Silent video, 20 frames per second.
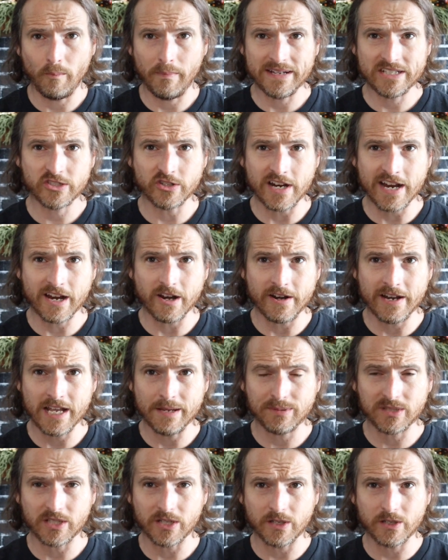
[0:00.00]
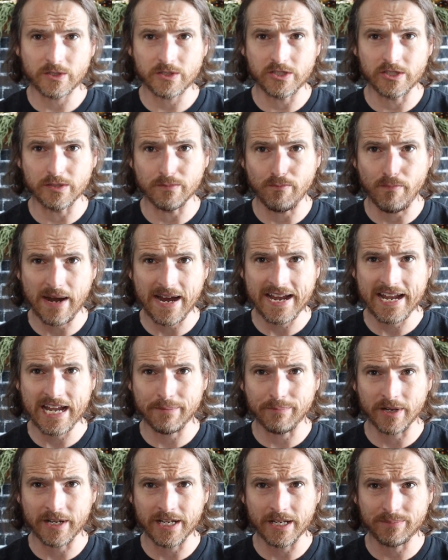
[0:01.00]
my striker hipsters, my
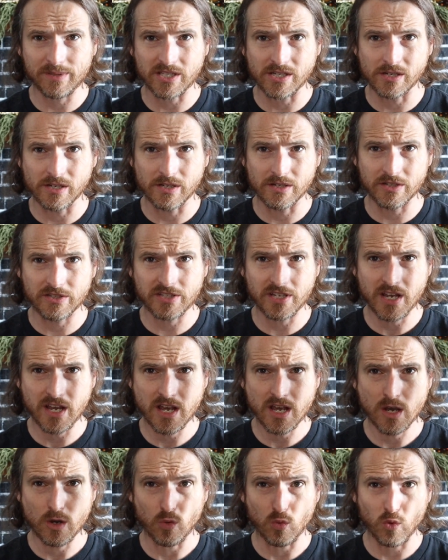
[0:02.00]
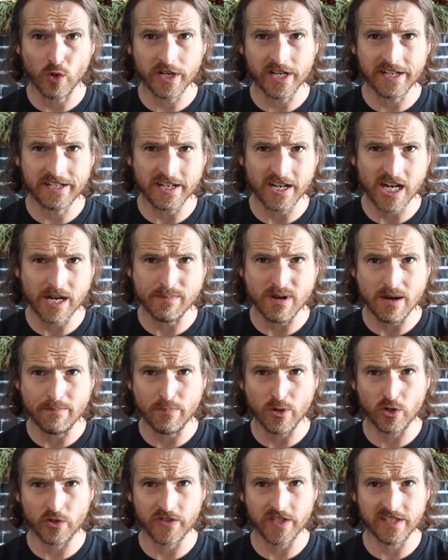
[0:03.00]
hammer hipsters, we're going to talk about
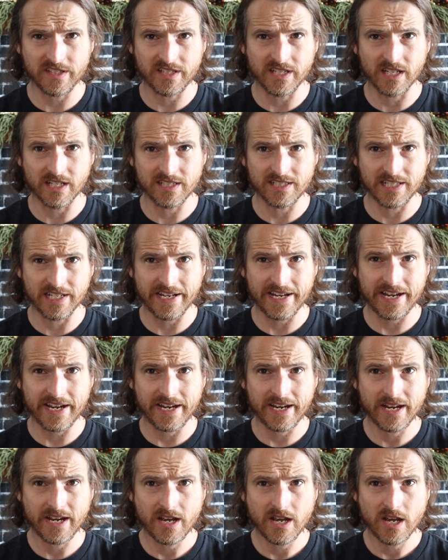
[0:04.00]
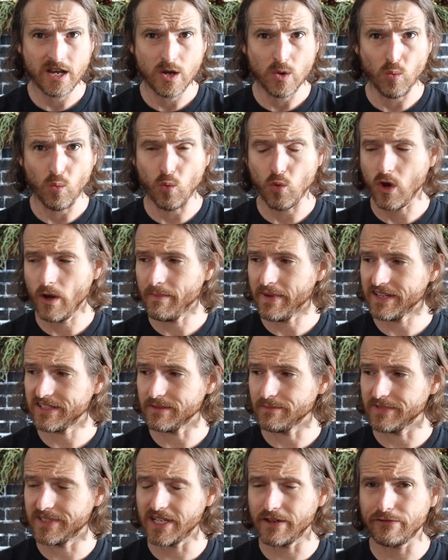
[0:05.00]
both these guns today. What makes
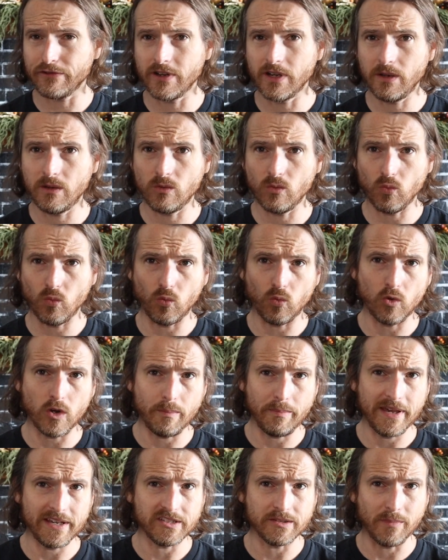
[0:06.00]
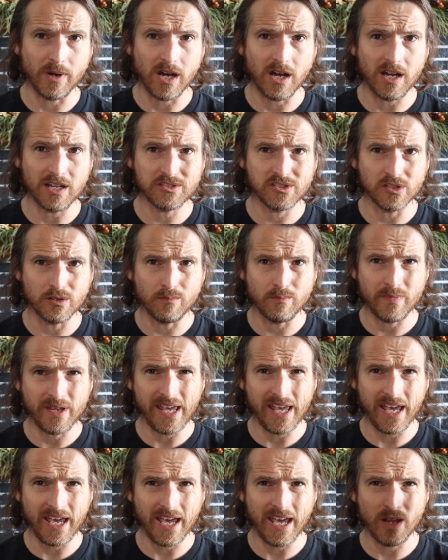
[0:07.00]
them different, what makes them
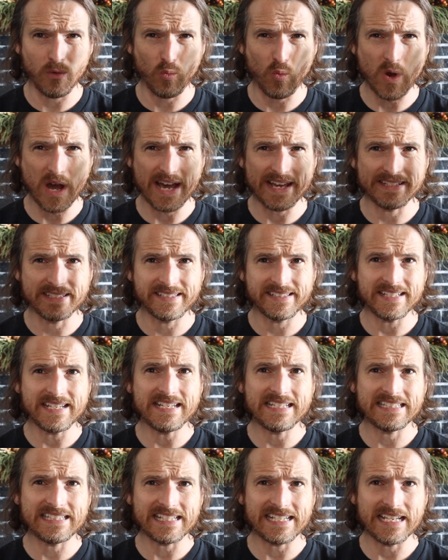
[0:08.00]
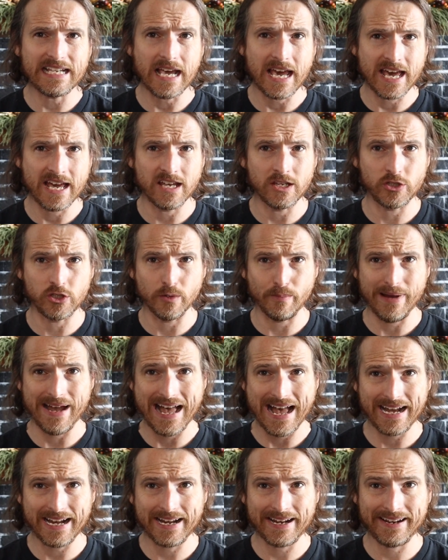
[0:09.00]
awesome, and why CZ has your
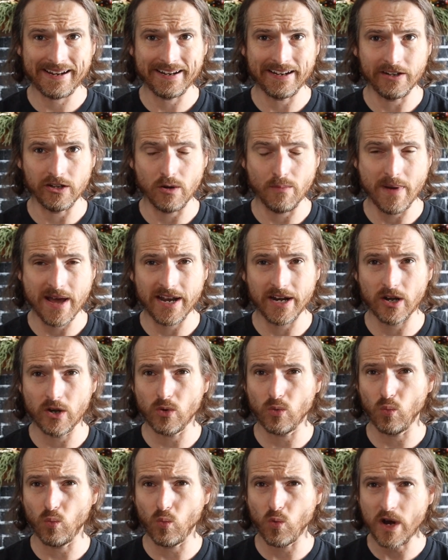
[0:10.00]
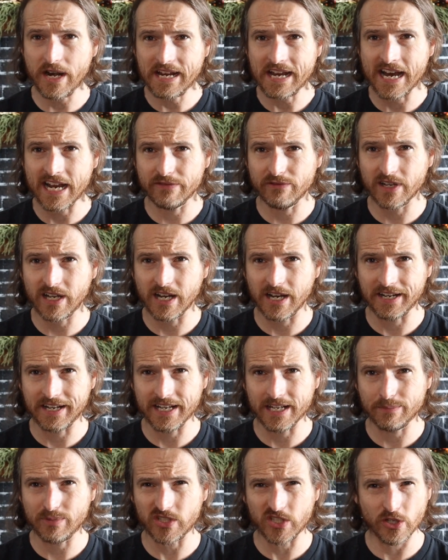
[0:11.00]
back, no matter what kind of a gun
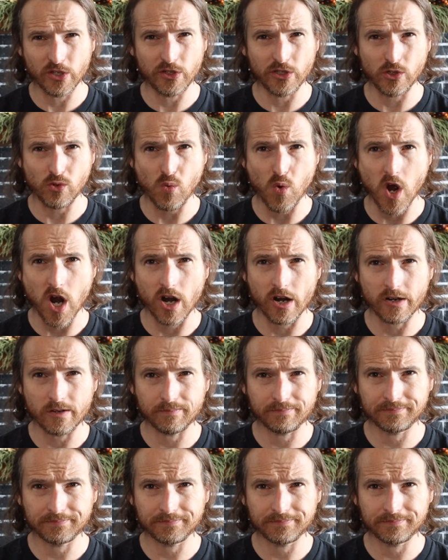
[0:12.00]
hipster you are.